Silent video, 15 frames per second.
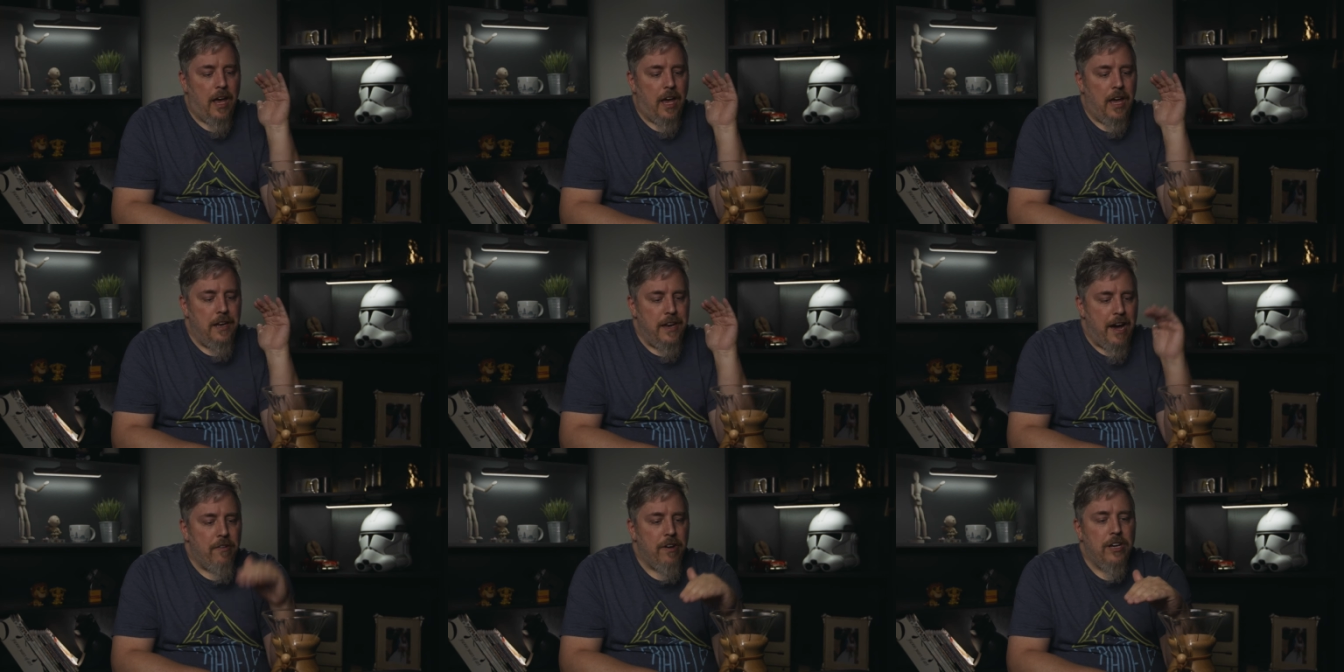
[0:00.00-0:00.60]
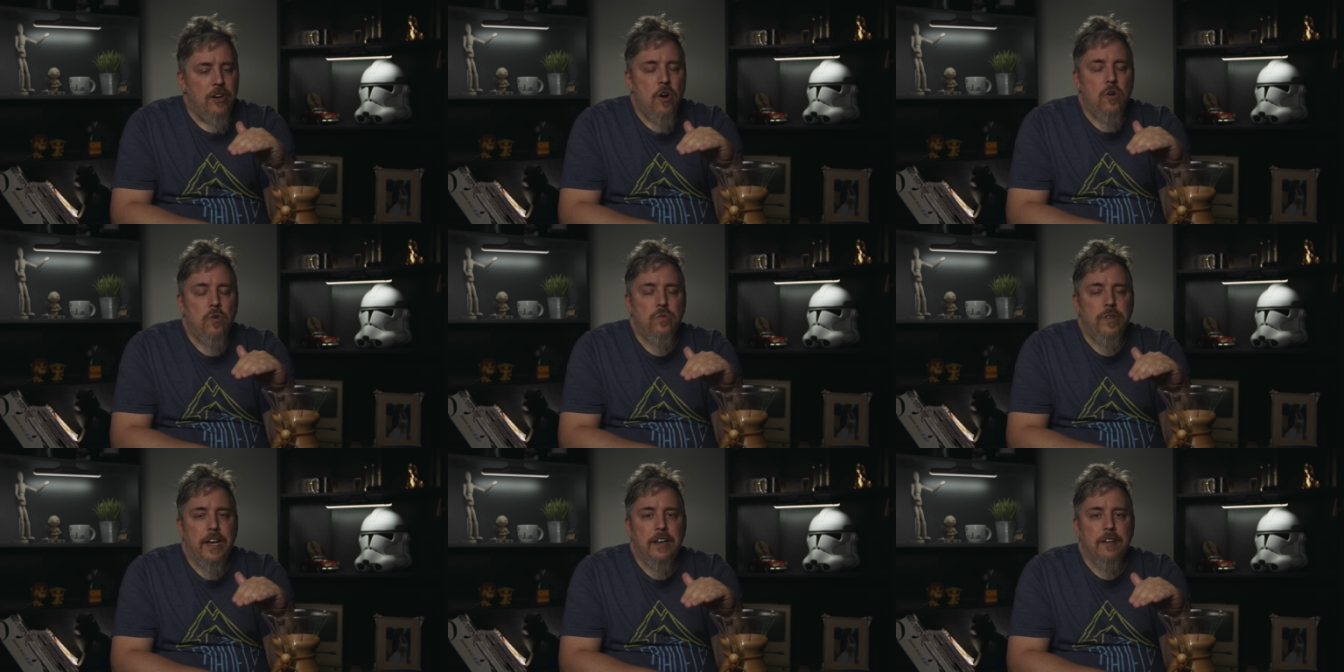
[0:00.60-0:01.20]
and now I
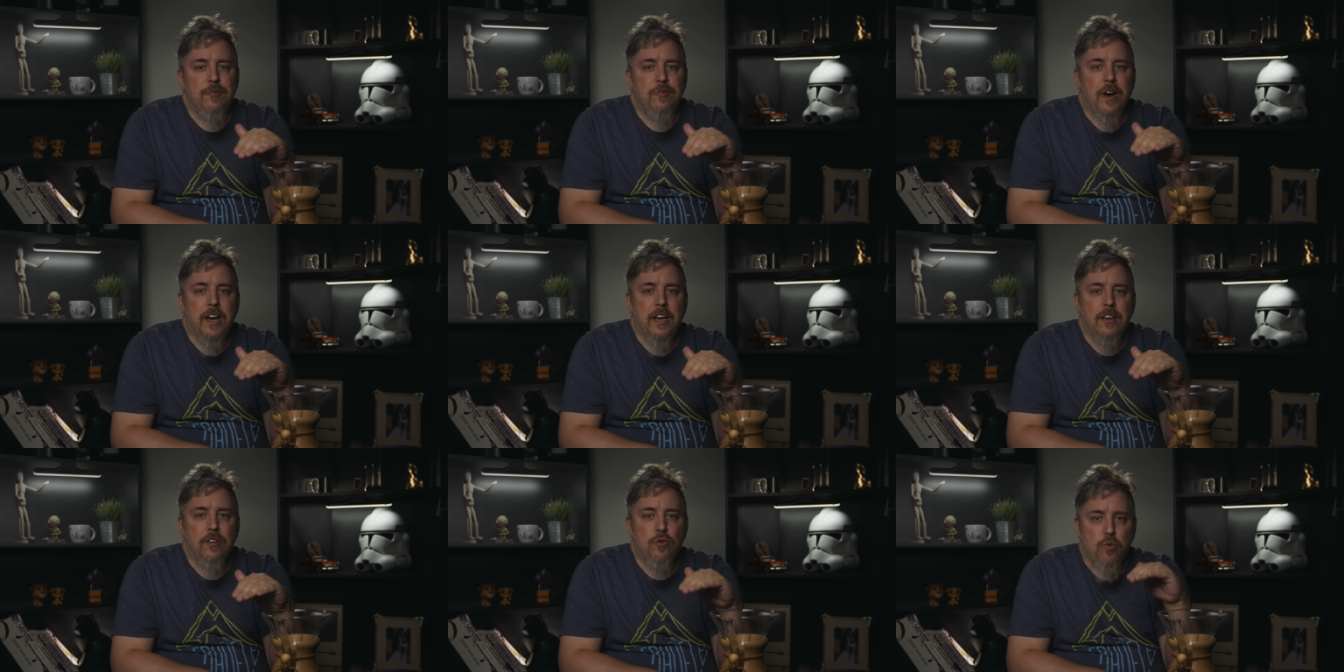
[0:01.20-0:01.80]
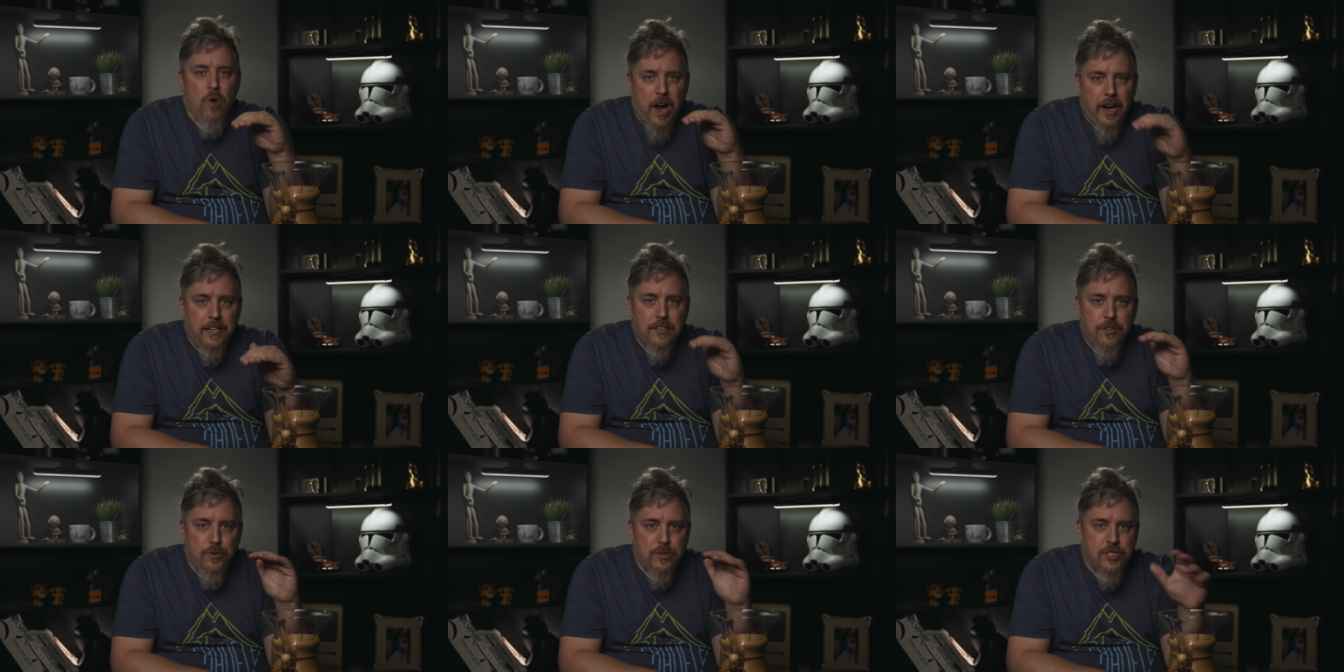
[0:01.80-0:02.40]
know that if I
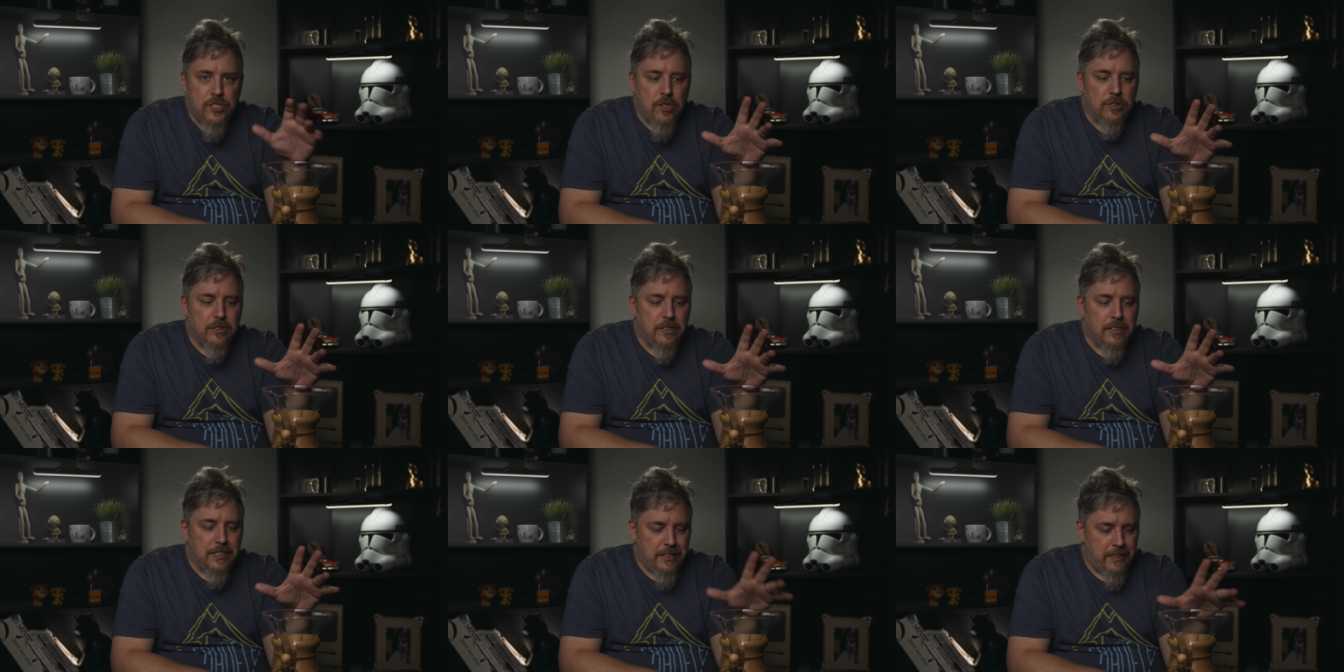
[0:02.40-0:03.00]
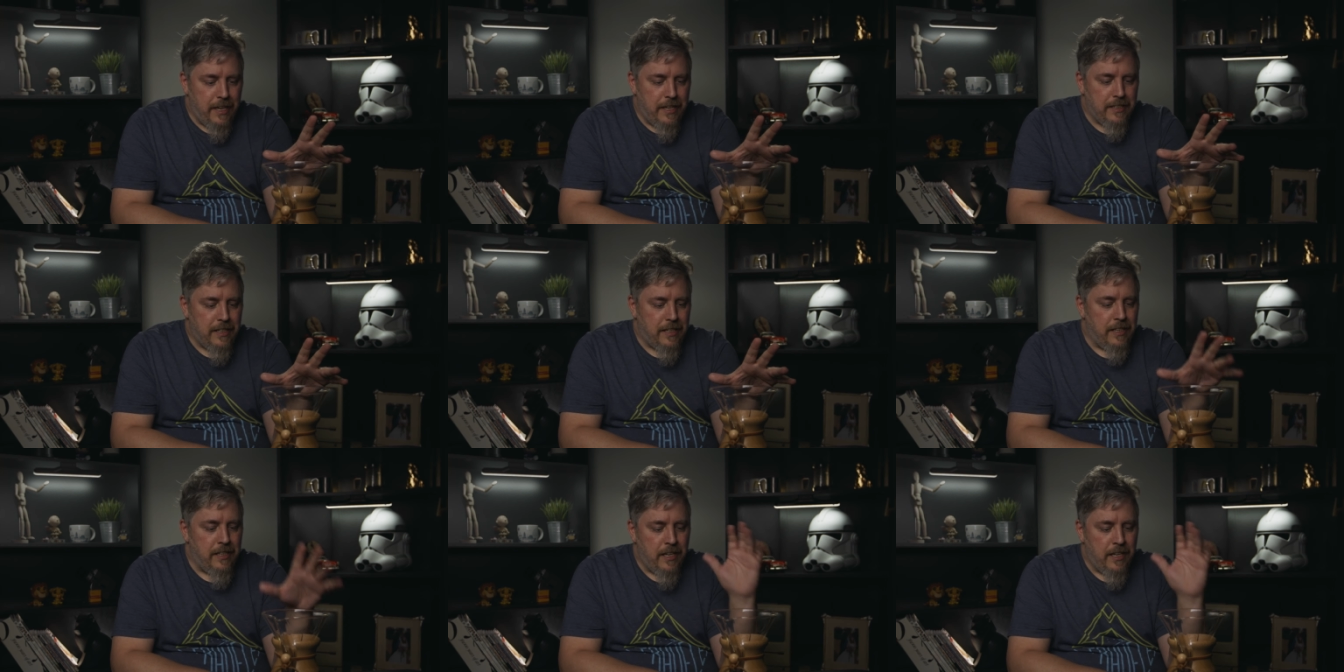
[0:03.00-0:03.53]
grind to a certain extent